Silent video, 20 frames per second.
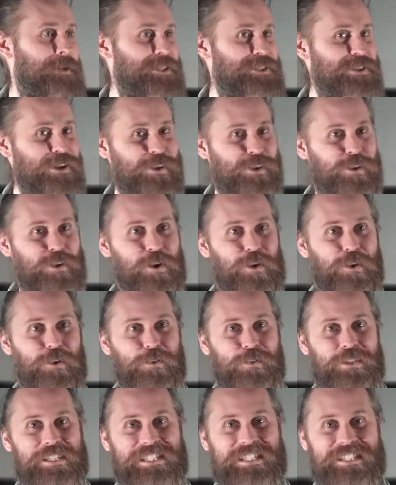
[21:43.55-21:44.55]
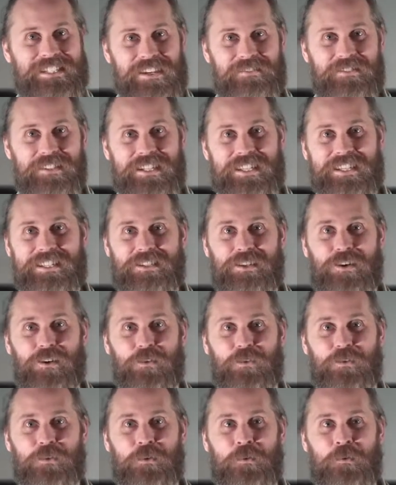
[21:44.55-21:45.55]
son Cole, he's 7 years
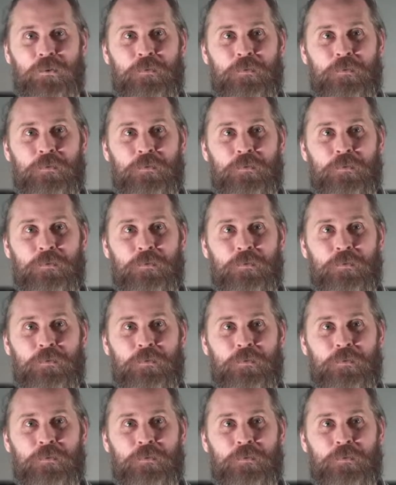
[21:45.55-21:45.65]
old.